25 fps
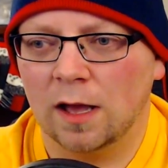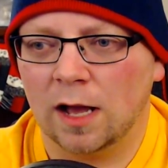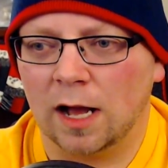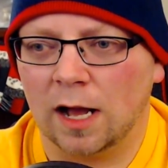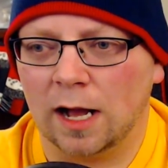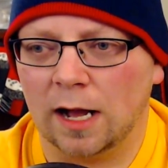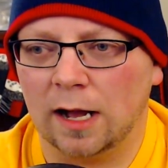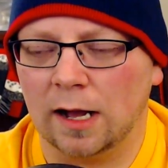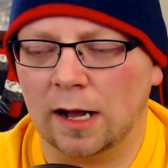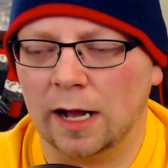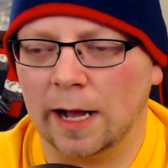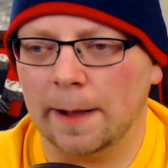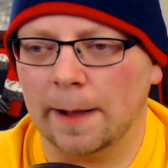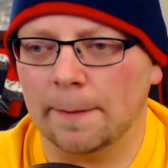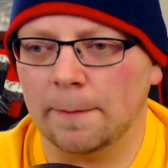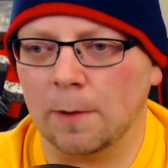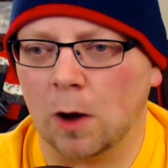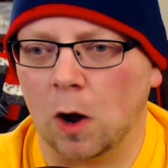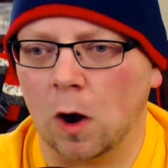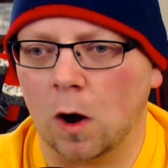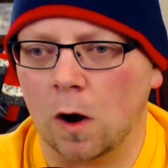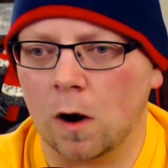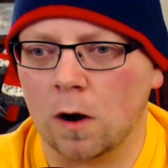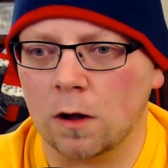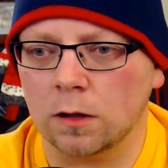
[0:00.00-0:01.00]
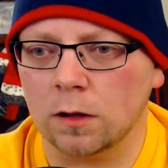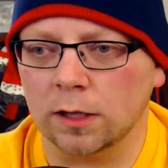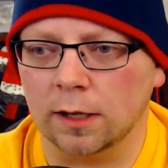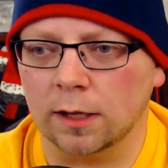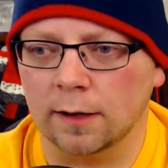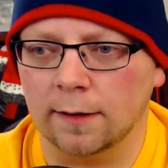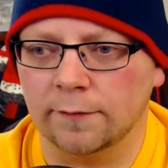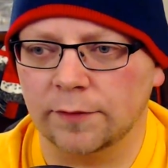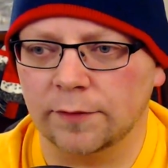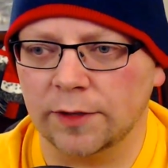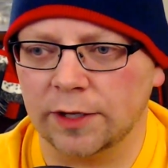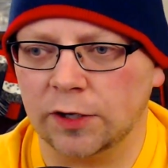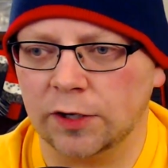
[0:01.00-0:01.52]
All
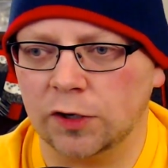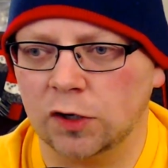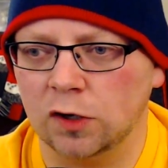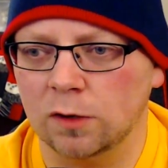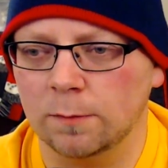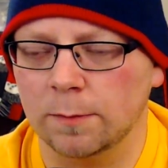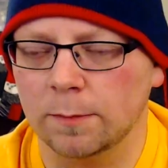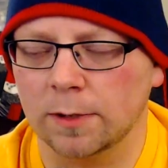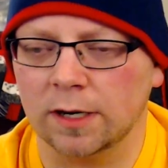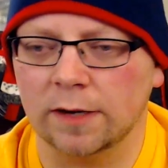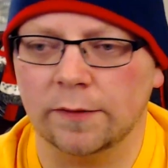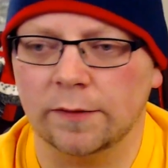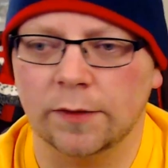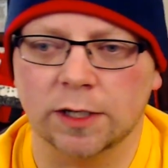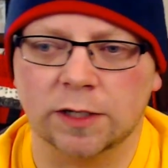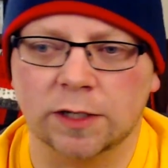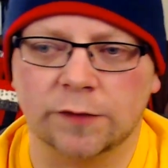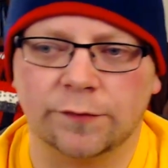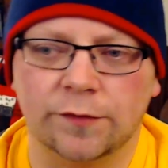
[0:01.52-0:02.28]
of the humor in this